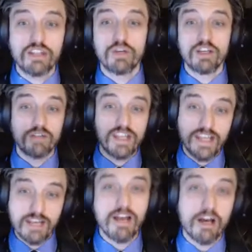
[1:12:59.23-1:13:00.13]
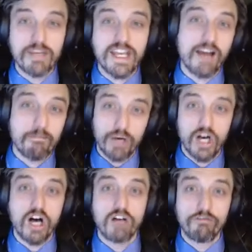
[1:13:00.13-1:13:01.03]
You can email me at
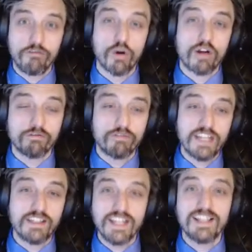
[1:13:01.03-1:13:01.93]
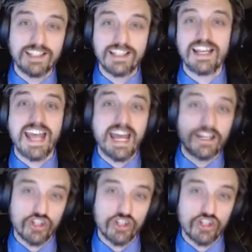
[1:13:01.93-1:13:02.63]
paul4vtsenate at